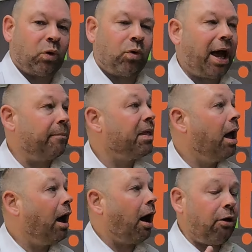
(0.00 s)
Okay,
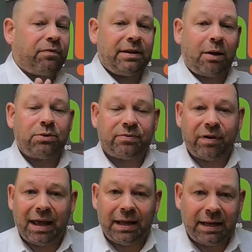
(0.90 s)
hopefully that was
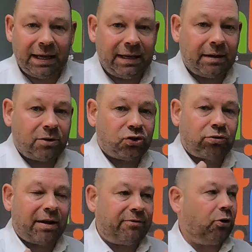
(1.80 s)
fairly
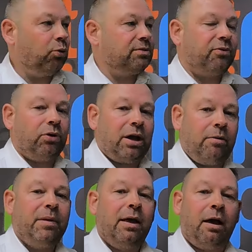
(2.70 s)
straightforward for
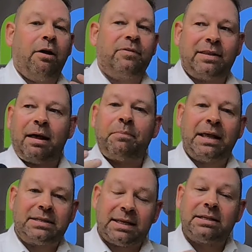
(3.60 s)
you. Hopefully that
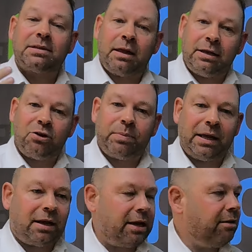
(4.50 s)
makes things a little
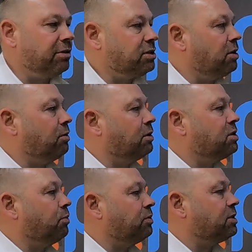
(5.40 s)
bit clearer to
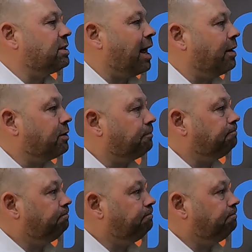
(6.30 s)
understand.